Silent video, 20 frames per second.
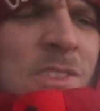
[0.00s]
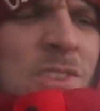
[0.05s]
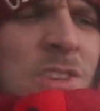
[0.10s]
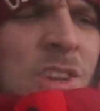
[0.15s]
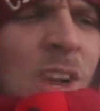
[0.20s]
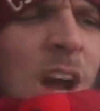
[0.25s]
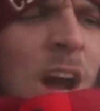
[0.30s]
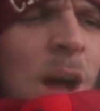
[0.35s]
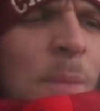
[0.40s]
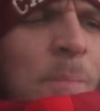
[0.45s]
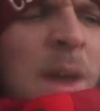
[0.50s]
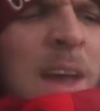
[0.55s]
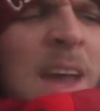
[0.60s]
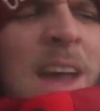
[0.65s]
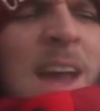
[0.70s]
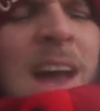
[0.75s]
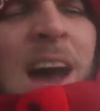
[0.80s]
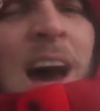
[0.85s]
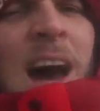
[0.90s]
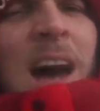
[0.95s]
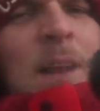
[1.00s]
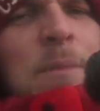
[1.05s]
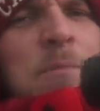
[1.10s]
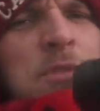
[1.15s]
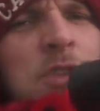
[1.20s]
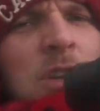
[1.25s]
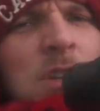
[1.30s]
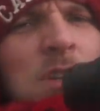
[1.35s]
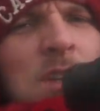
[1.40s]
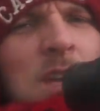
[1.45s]
and sharp. And I'm
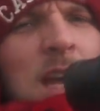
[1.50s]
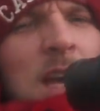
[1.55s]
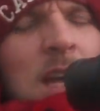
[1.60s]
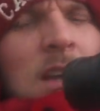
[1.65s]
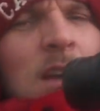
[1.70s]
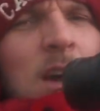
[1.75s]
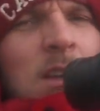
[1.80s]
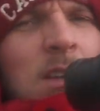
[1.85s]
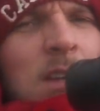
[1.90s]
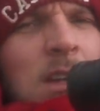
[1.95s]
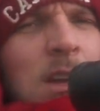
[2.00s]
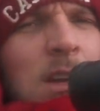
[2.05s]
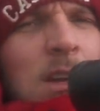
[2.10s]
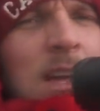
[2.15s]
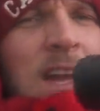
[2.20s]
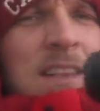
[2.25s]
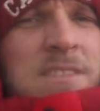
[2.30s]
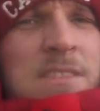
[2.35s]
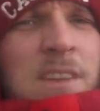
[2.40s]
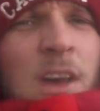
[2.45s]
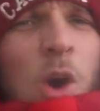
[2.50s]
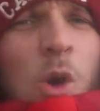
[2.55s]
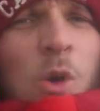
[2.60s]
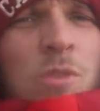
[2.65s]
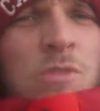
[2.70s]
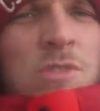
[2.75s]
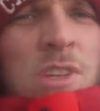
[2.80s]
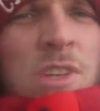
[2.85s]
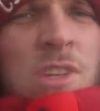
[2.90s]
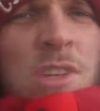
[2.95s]
zoomed in on the long lens at
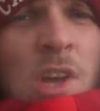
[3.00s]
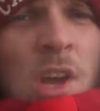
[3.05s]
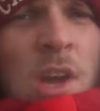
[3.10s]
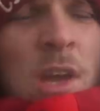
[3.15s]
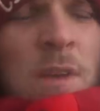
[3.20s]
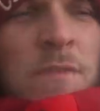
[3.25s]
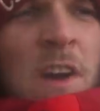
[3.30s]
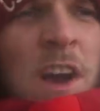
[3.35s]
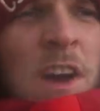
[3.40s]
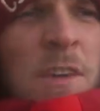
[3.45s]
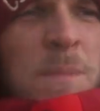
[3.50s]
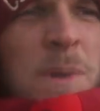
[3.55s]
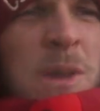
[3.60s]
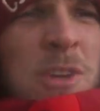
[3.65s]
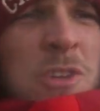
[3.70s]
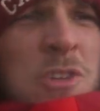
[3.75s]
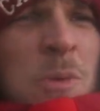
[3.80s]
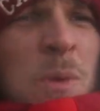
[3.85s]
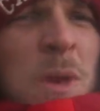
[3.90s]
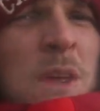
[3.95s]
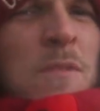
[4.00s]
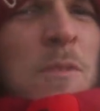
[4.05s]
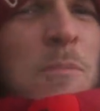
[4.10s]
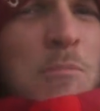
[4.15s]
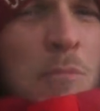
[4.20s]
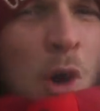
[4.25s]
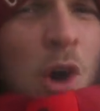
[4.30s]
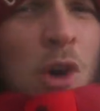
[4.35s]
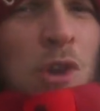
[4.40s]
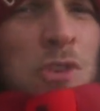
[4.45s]
135mm, so
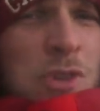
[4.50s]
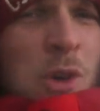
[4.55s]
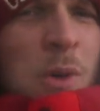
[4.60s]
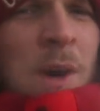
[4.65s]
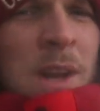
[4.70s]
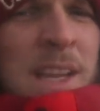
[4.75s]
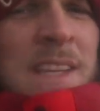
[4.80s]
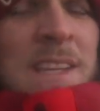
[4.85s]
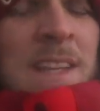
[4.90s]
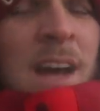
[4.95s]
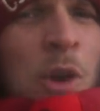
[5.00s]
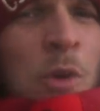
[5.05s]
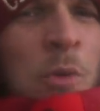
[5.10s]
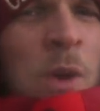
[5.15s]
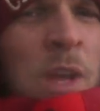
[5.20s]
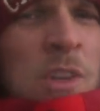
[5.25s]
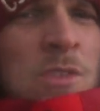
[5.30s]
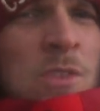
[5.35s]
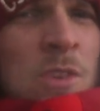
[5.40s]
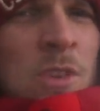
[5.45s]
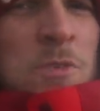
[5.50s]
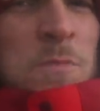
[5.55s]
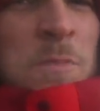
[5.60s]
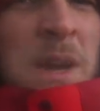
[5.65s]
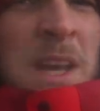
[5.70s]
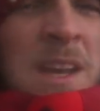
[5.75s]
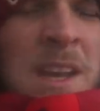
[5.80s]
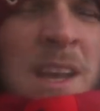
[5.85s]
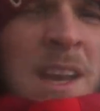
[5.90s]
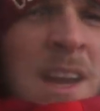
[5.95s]
even more so I need that quick shutter
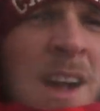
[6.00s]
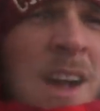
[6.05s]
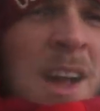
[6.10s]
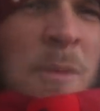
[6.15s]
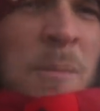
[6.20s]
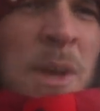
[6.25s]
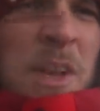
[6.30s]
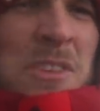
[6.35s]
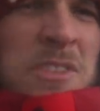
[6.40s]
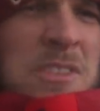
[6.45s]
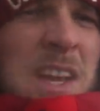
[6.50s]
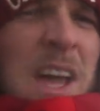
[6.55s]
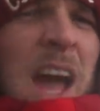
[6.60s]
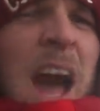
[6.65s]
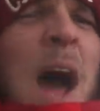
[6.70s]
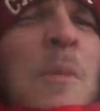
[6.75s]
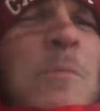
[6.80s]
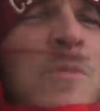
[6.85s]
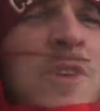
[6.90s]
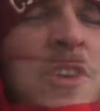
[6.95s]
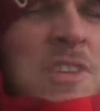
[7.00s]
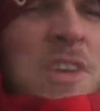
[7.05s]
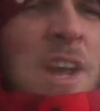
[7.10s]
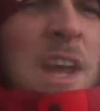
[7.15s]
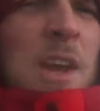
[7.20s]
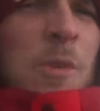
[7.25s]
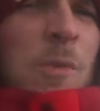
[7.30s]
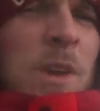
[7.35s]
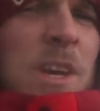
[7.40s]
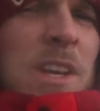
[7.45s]
speed, because the camera
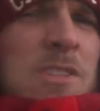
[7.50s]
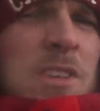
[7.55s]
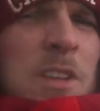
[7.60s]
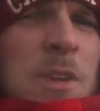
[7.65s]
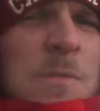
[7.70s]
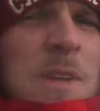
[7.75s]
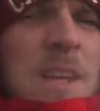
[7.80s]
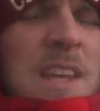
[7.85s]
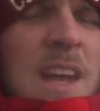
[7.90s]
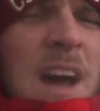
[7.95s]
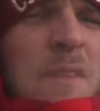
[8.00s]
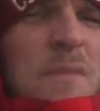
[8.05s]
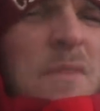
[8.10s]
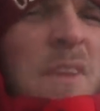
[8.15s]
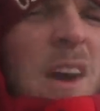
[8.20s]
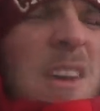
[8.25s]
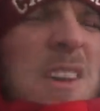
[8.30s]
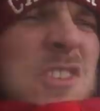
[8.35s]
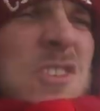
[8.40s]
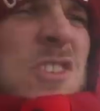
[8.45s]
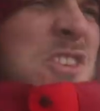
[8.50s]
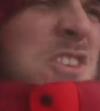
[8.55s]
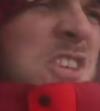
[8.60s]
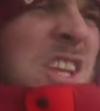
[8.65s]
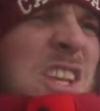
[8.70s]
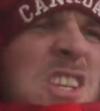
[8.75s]
shake when you zoomed in that far is just